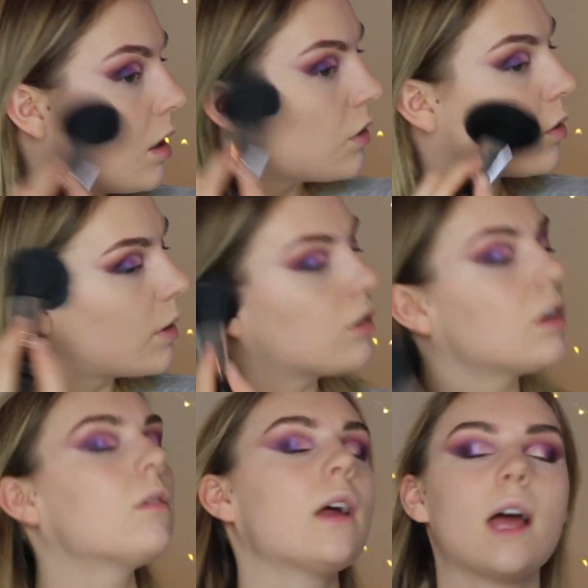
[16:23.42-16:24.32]
If you're
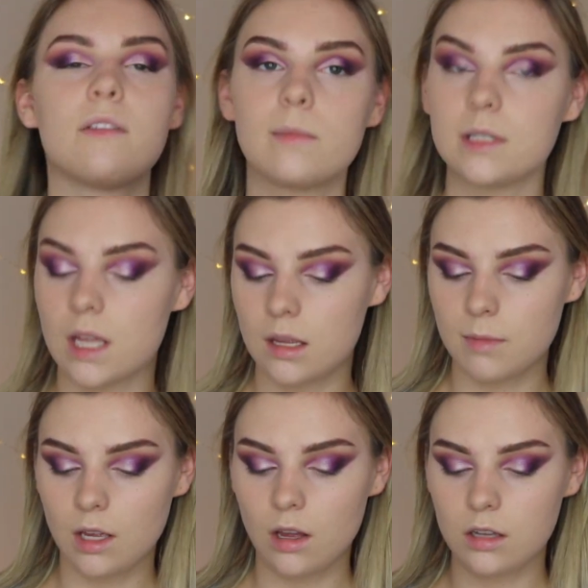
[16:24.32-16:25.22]
wondering why I haven't been taking
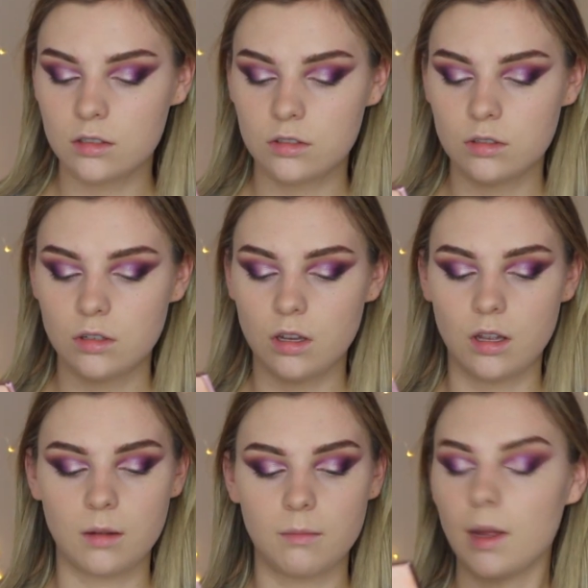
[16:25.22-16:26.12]
my
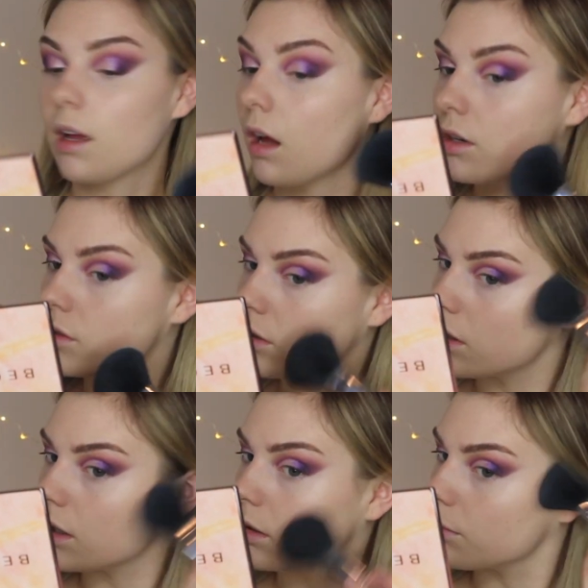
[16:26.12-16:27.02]

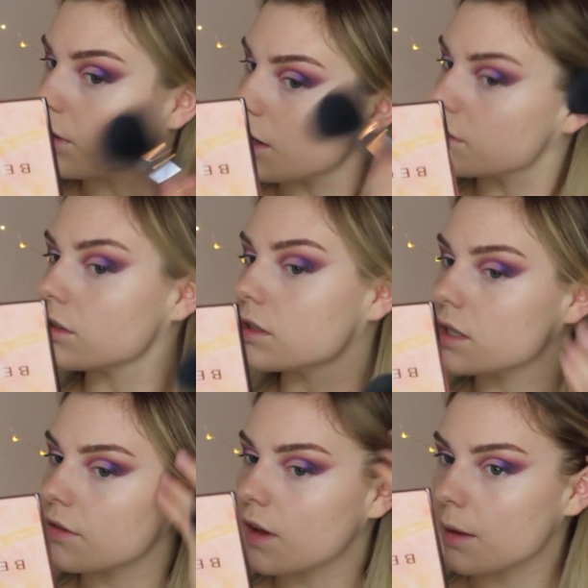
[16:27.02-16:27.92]
contour and bronzer and
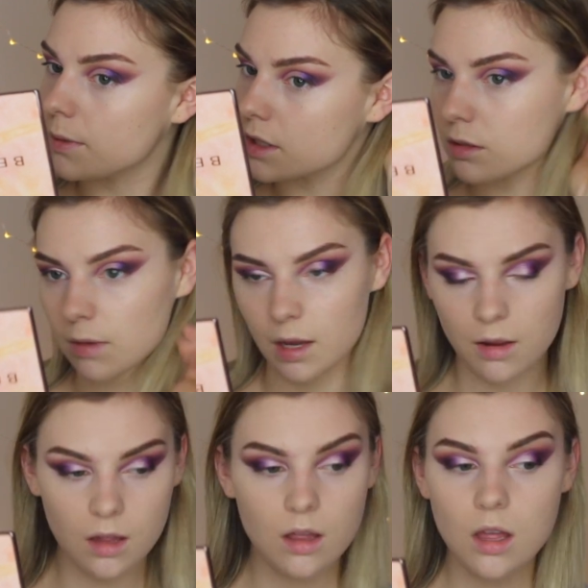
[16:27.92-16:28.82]
stuff up into
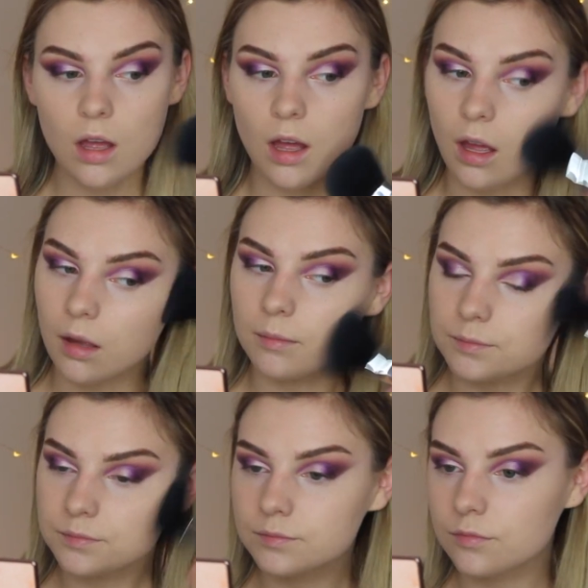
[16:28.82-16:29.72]
my
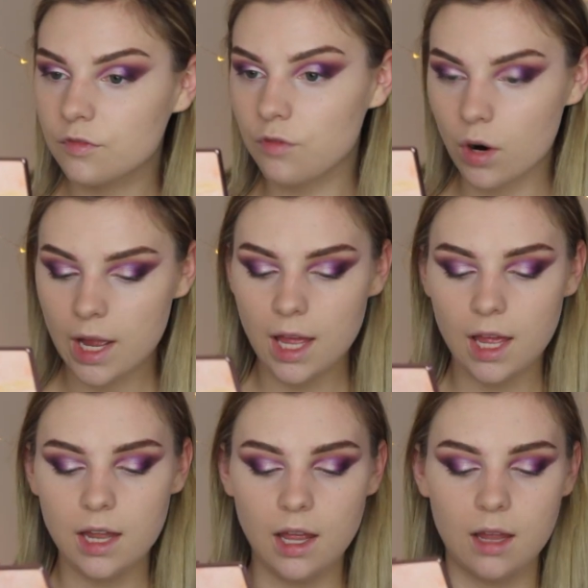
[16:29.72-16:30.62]

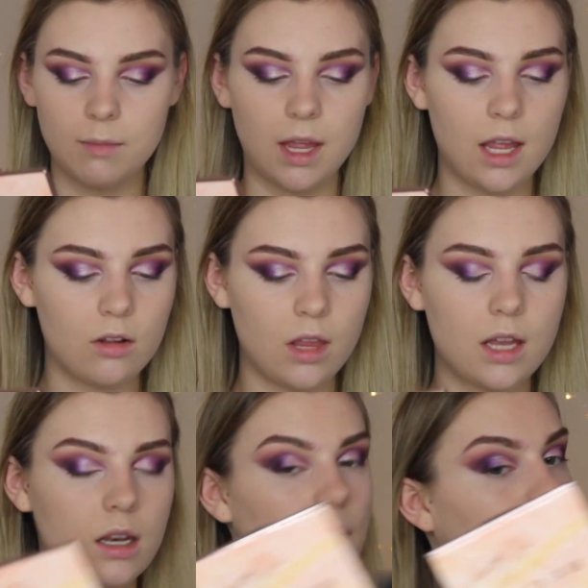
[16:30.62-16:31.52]
forehead and my
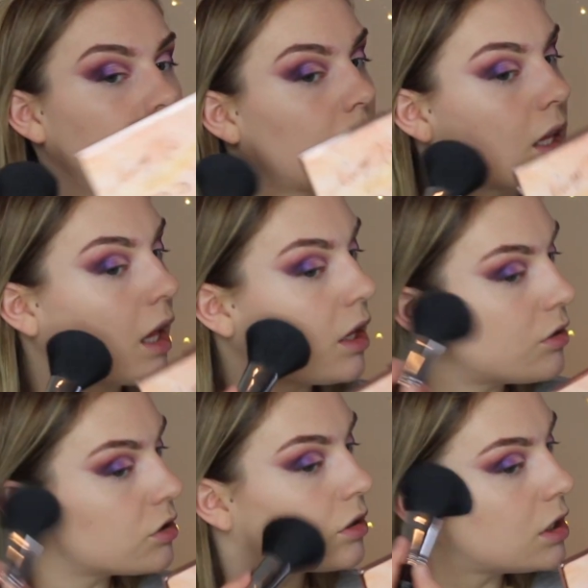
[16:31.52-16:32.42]
hairline and everything like I
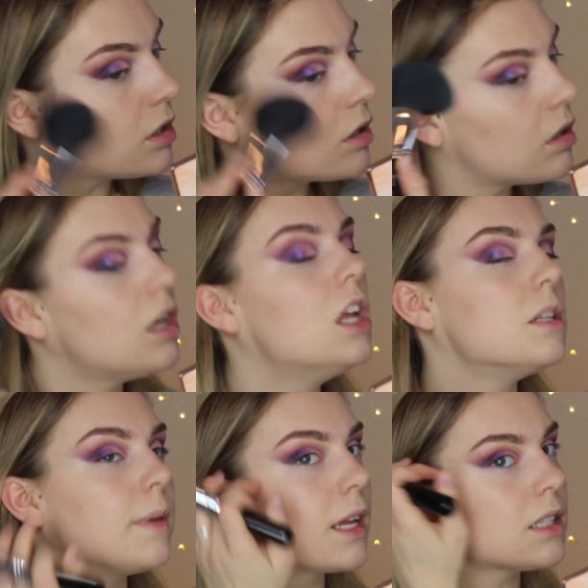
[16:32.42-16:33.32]
usually do,
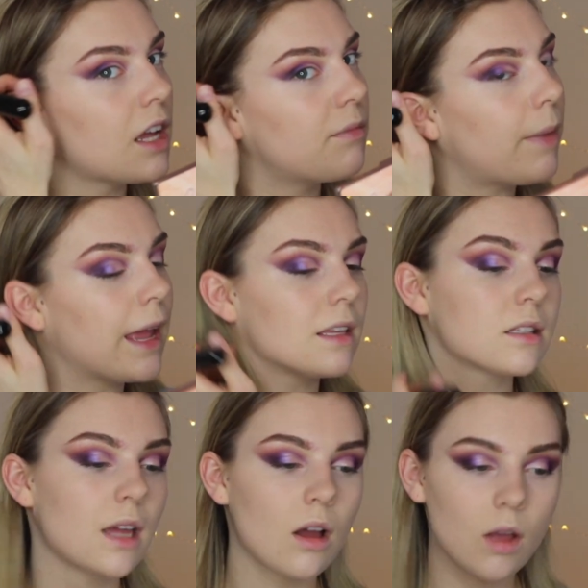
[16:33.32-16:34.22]
it's because I have
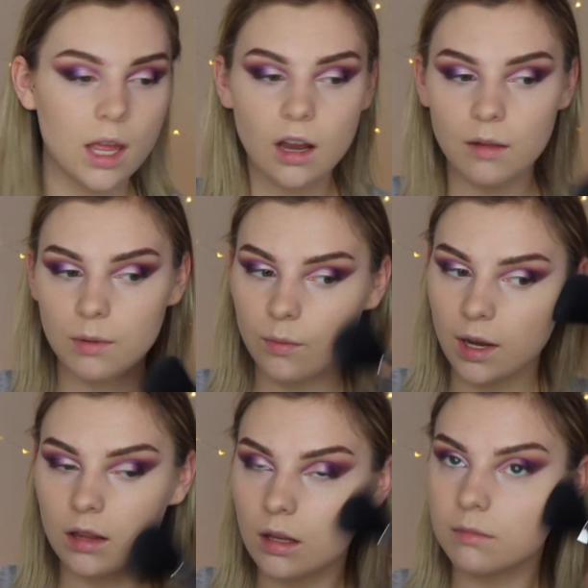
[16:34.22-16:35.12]
bangs now and I've been
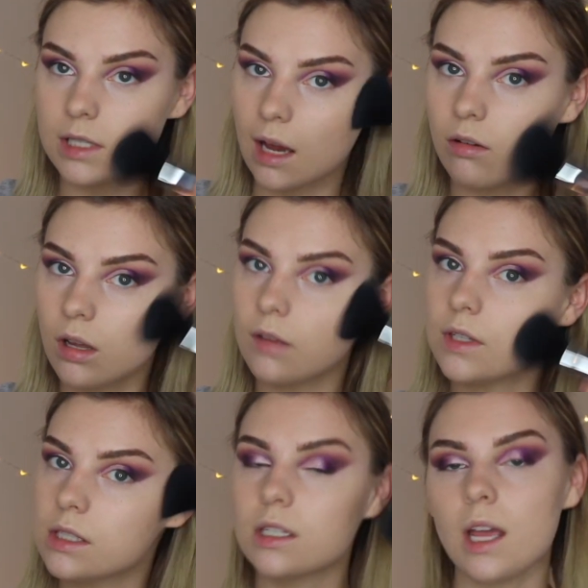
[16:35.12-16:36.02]
wearing them down.
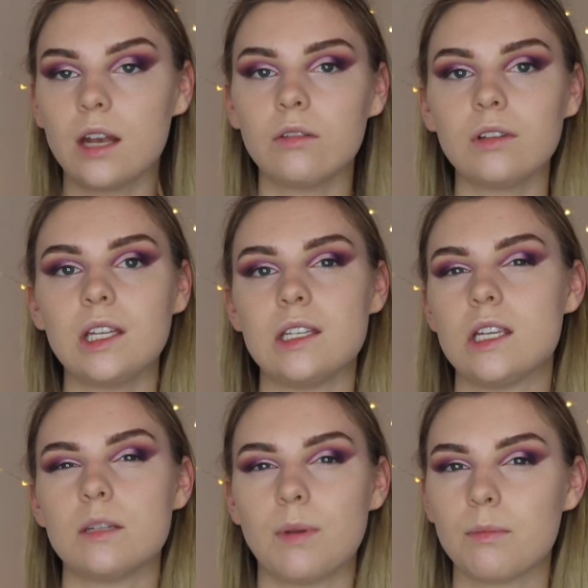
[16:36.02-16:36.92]
Obviously, I don't really
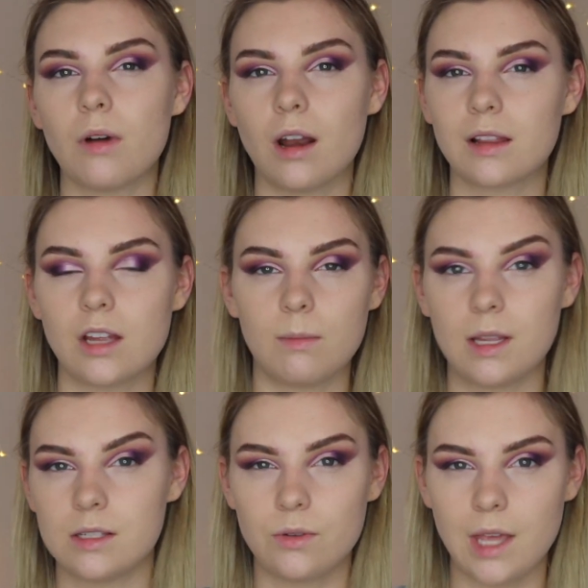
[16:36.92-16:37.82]
need to put product there
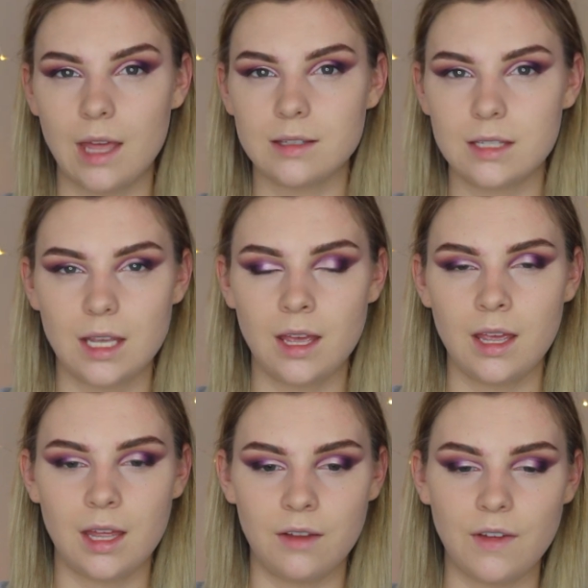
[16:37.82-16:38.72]
because you can't see
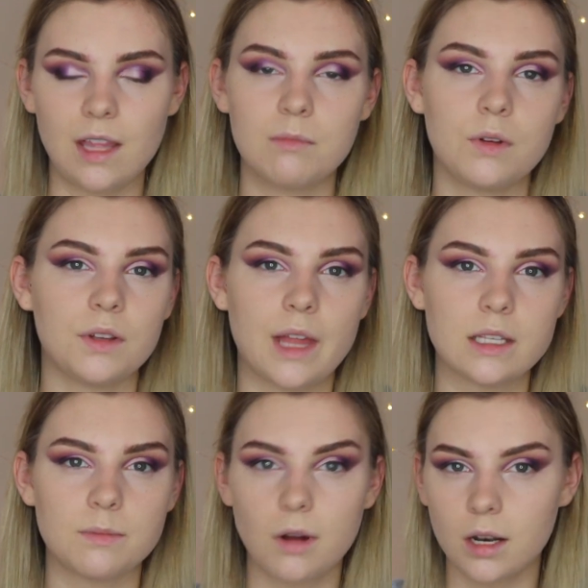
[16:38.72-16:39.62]
it, and if I can put
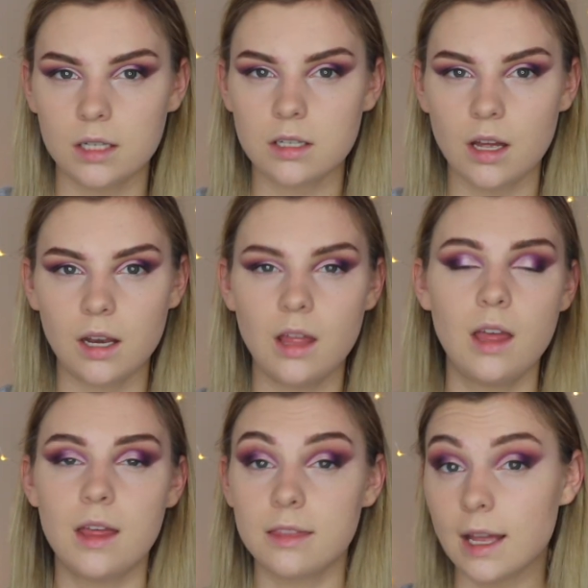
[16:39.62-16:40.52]
less product on,
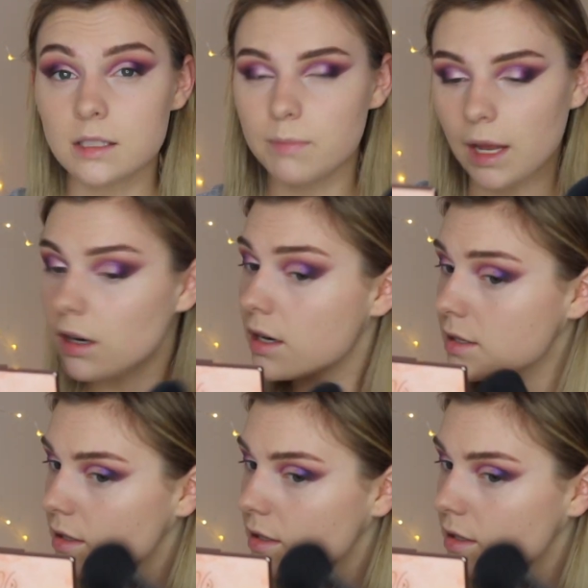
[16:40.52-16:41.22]
that's better.